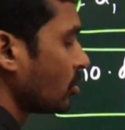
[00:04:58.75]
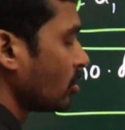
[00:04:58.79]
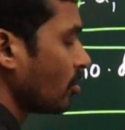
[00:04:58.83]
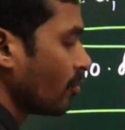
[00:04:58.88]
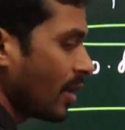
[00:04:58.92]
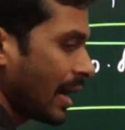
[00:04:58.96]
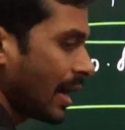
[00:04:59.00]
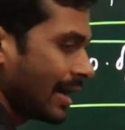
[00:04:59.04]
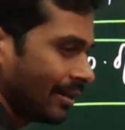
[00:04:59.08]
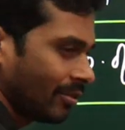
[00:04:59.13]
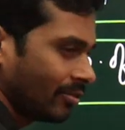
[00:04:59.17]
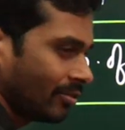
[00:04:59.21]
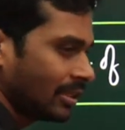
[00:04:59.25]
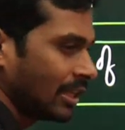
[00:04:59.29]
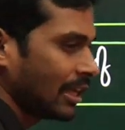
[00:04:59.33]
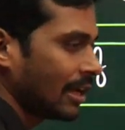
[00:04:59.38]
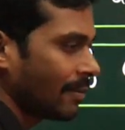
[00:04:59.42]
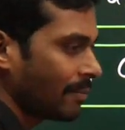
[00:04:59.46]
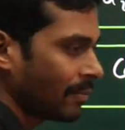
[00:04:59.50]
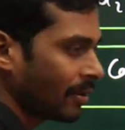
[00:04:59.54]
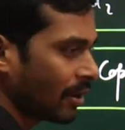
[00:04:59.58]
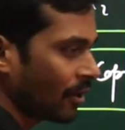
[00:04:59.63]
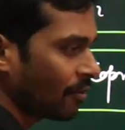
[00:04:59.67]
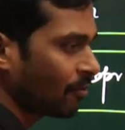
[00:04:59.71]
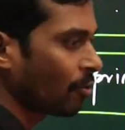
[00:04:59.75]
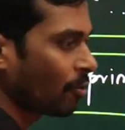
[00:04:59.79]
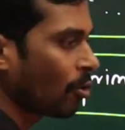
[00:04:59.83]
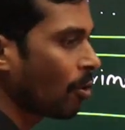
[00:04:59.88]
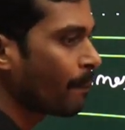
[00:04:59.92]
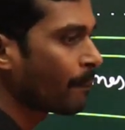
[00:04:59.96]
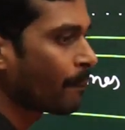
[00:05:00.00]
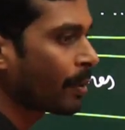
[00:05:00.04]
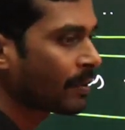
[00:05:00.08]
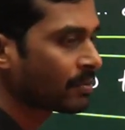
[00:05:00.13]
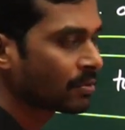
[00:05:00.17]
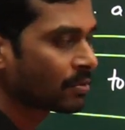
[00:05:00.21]
To find out the number of
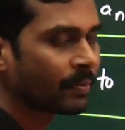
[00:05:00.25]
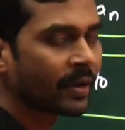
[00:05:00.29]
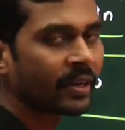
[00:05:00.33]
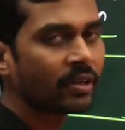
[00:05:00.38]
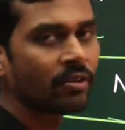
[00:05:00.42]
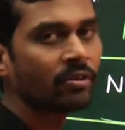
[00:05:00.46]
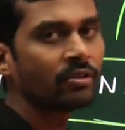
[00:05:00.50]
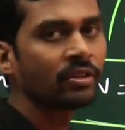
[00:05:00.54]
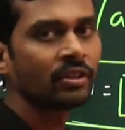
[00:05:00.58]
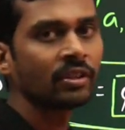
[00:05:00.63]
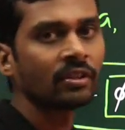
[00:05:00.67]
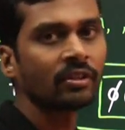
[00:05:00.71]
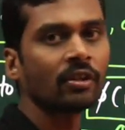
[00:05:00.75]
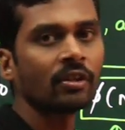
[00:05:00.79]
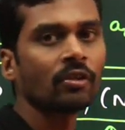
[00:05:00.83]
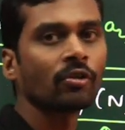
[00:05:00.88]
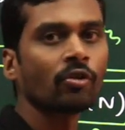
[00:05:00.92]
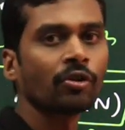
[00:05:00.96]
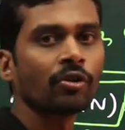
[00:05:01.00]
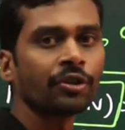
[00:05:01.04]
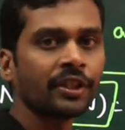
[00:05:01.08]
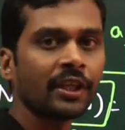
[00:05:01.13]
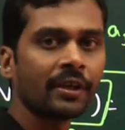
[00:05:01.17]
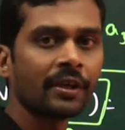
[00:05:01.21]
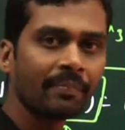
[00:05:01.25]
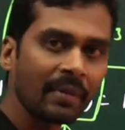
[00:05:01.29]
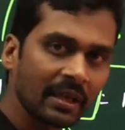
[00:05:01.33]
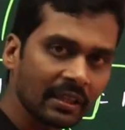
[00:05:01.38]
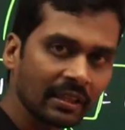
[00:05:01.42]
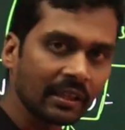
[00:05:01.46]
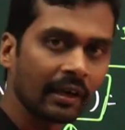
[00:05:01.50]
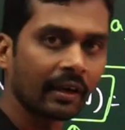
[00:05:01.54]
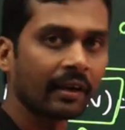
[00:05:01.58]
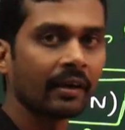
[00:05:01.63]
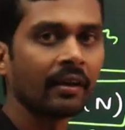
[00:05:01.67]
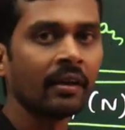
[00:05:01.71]
coprimes by using the Totient
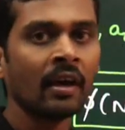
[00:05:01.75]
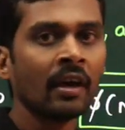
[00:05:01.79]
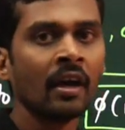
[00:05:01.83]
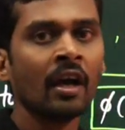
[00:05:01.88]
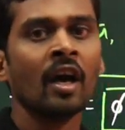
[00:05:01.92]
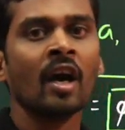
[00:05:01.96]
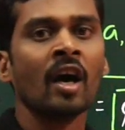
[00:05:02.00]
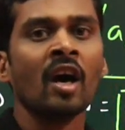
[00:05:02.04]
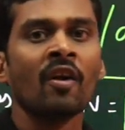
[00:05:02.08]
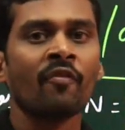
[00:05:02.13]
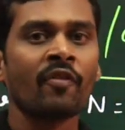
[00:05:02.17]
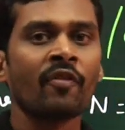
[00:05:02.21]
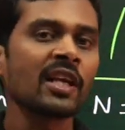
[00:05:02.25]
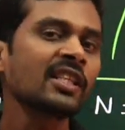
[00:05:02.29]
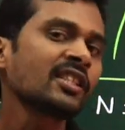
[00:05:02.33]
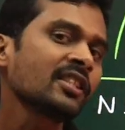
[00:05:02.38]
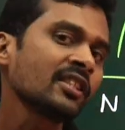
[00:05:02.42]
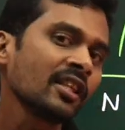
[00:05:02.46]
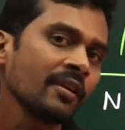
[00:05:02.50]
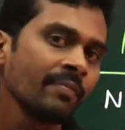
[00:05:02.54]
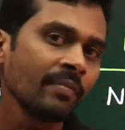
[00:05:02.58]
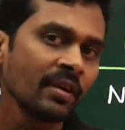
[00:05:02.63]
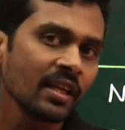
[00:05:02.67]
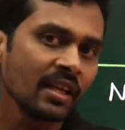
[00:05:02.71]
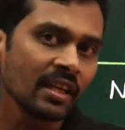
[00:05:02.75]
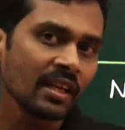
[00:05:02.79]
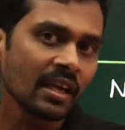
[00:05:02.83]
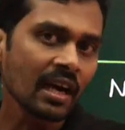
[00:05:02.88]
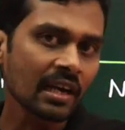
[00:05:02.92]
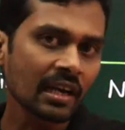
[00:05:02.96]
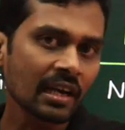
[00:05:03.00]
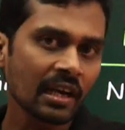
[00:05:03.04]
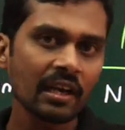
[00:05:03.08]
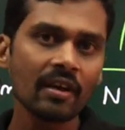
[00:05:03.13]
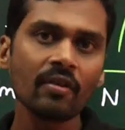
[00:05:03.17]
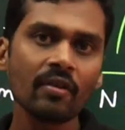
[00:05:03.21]
method, first
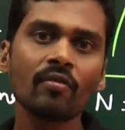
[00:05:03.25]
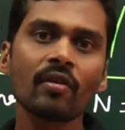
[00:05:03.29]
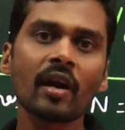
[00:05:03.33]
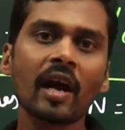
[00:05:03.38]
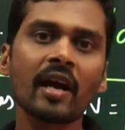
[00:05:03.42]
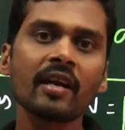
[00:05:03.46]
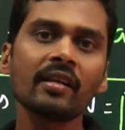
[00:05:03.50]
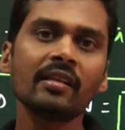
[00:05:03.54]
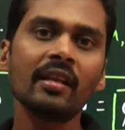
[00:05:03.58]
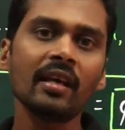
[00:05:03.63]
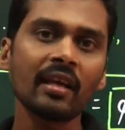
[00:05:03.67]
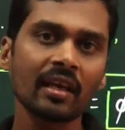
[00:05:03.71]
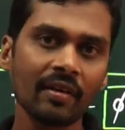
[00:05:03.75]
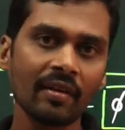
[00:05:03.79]
immediately you write the